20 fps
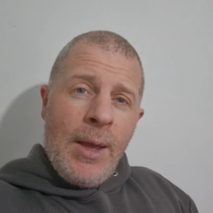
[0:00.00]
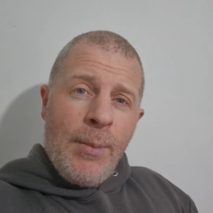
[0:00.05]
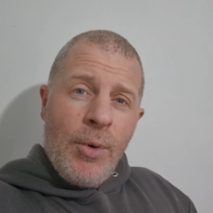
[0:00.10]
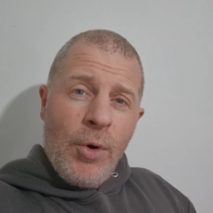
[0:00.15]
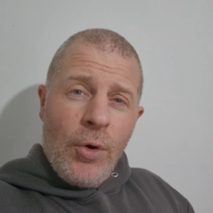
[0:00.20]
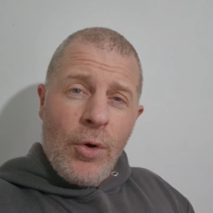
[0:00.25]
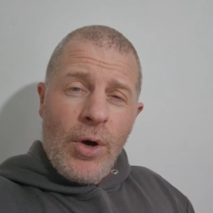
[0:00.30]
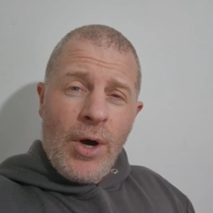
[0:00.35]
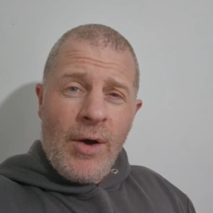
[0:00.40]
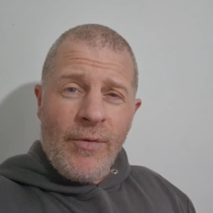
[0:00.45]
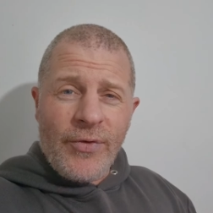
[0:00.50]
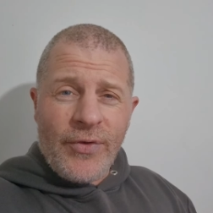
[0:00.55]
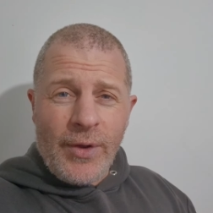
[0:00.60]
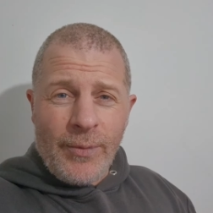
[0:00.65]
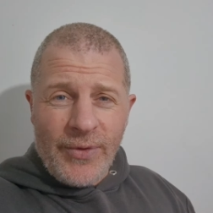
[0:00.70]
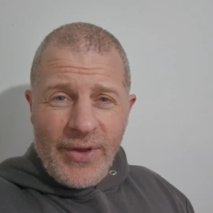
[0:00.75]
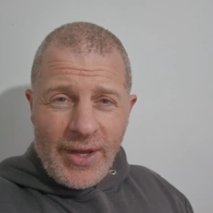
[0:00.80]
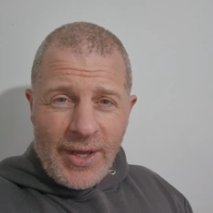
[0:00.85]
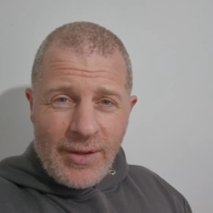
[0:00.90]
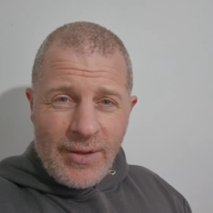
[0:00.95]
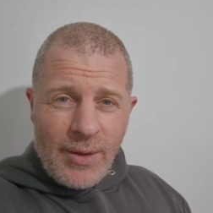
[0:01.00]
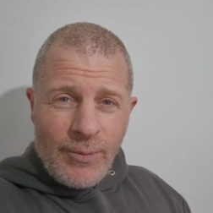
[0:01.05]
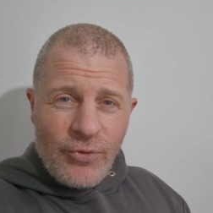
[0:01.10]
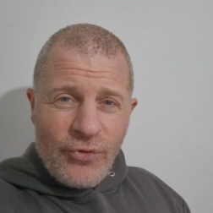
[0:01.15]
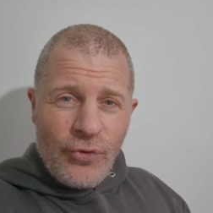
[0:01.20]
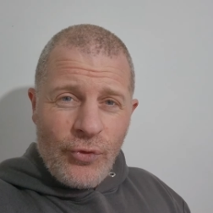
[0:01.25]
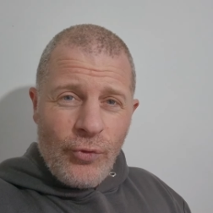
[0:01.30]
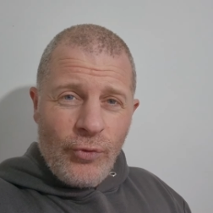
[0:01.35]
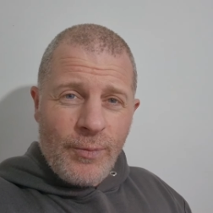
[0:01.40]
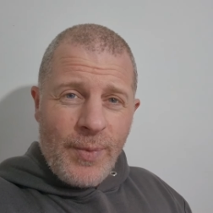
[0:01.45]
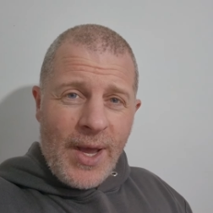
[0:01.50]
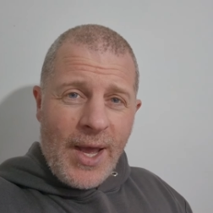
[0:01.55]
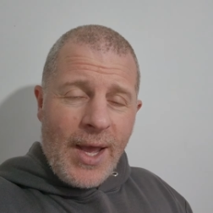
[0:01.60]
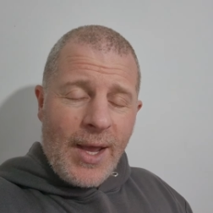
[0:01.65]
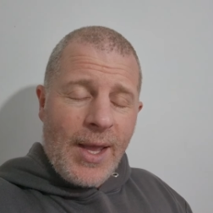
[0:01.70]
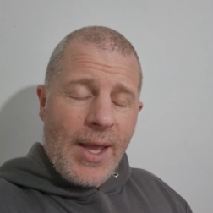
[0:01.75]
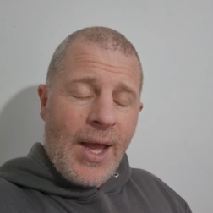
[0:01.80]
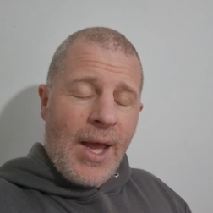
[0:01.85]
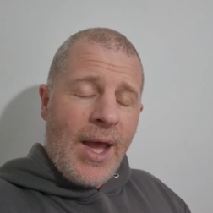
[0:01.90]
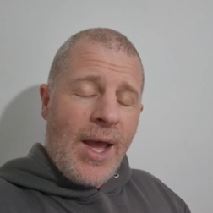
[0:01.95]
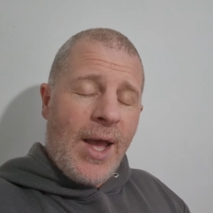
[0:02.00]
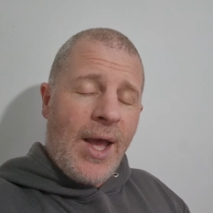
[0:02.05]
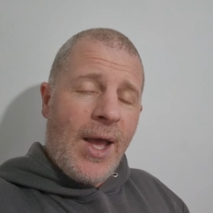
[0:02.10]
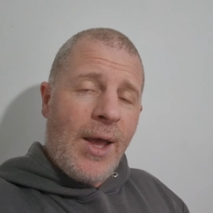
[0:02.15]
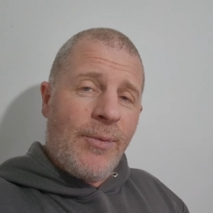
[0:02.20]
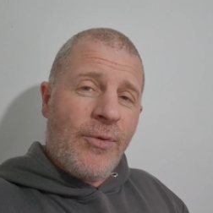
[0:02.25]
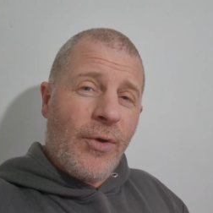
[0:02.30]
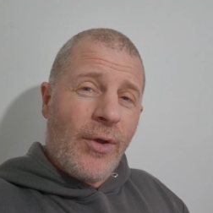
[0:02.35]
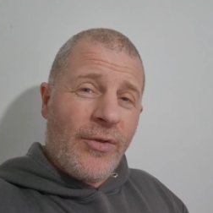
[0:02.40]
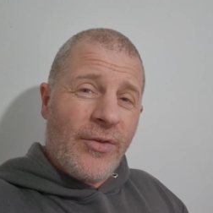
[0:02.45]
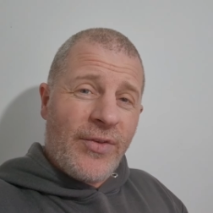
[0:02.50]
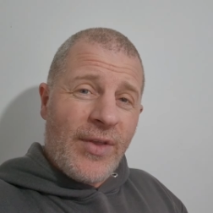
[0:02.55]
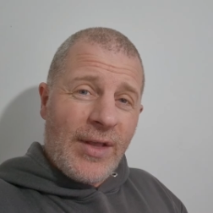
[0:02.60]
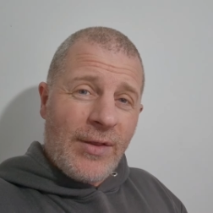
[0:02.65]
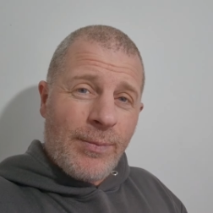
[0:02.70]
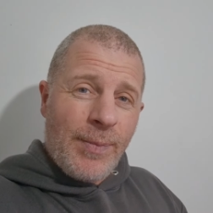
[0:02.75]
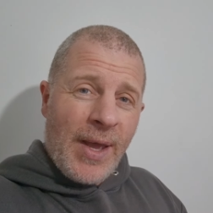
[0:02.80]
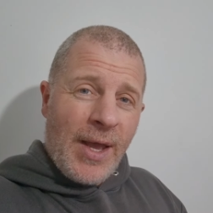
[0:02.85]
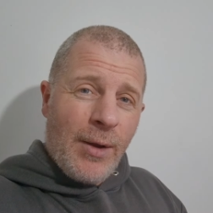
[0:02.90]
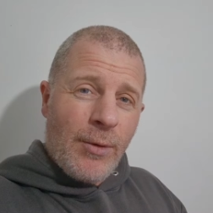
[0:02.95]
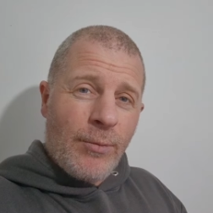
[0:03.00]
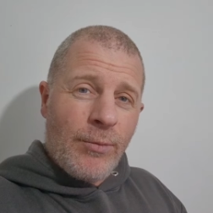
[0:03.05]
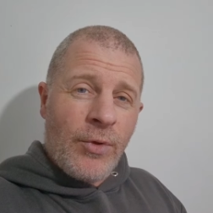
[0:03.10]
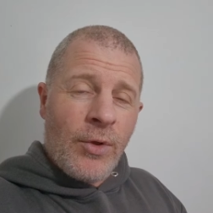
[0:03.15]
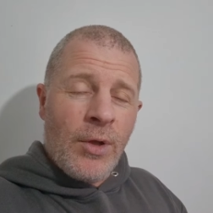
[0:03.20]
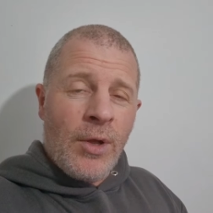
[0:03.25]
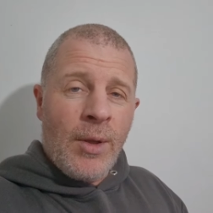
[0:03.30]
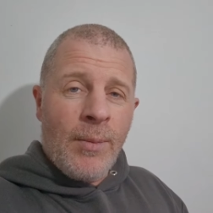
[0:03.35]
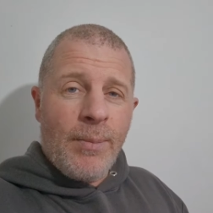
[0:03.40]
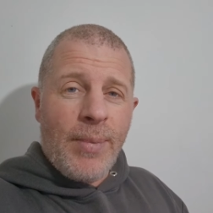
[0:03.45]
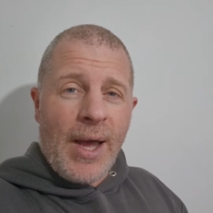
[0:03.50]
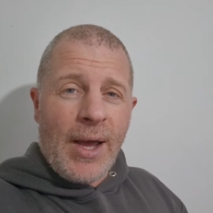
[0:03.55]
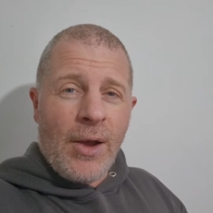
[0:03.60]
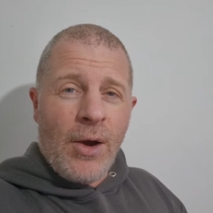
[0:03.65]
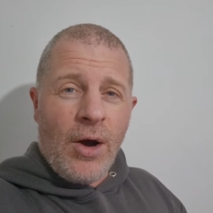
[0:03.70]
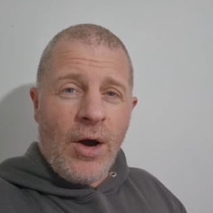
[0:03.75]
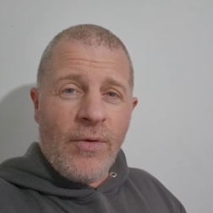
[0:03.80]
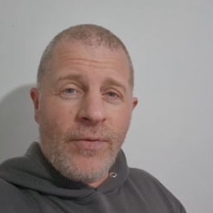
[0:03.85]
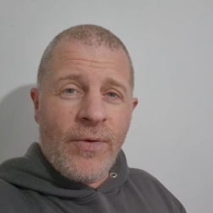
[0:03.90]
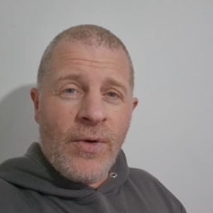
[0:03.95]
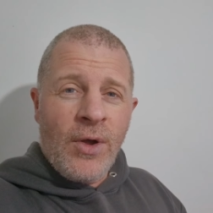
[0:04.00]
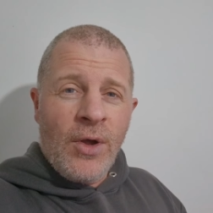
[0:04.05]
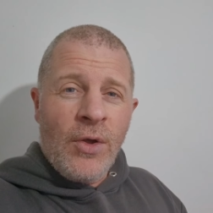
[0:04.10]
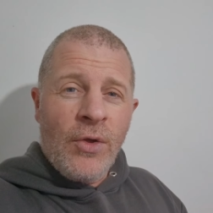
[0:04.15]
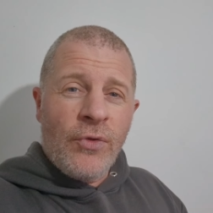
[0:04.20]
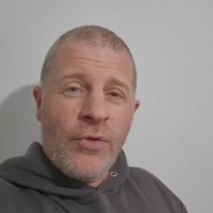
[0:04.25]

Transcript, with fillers: But obviously, I'm taking them shoes back, uh, so that's £6 back off.